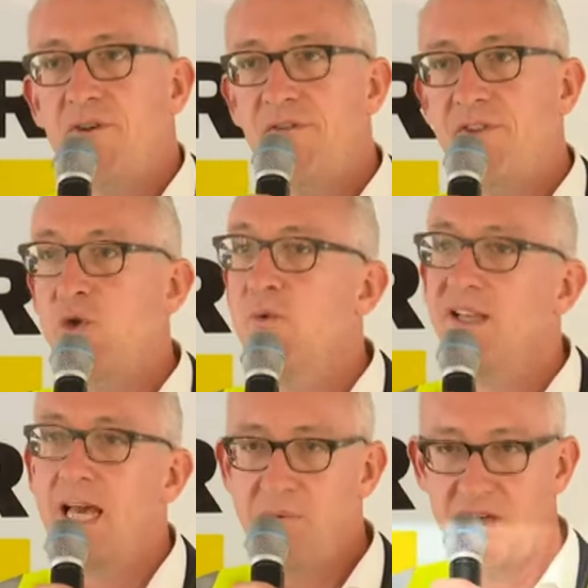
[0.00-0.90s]
of the human
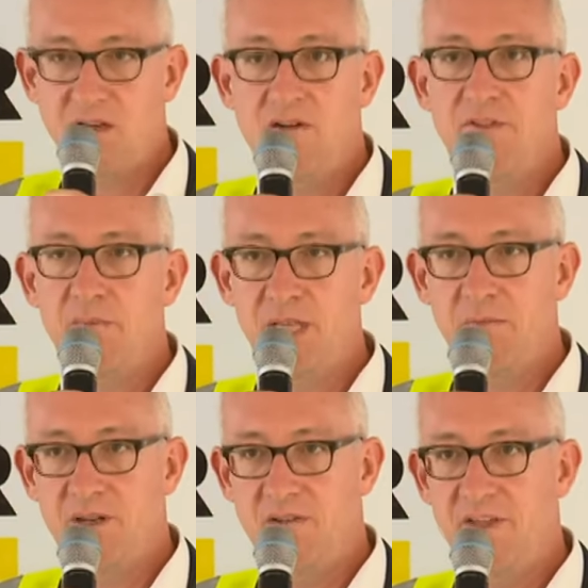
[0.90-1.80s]
capital, of the
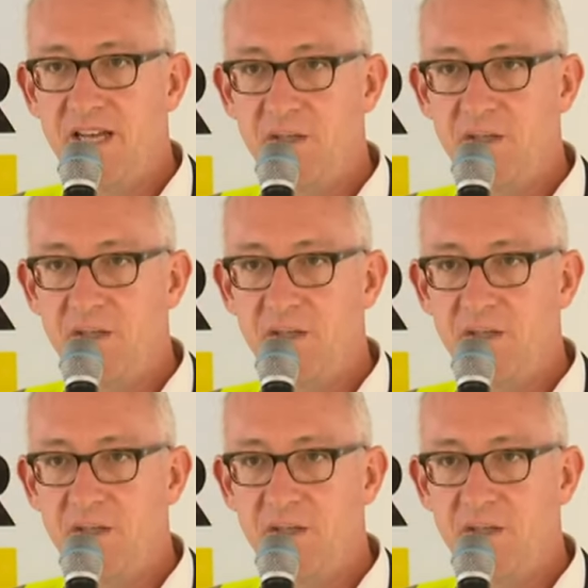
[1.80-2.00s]
people, of the